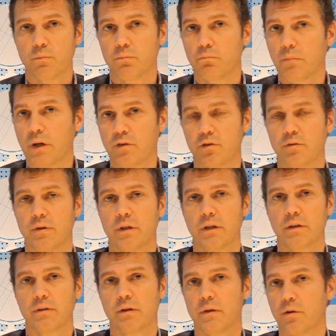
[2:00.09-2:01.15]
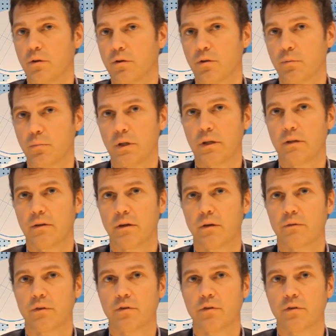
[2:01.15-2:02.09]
measuring humidity of the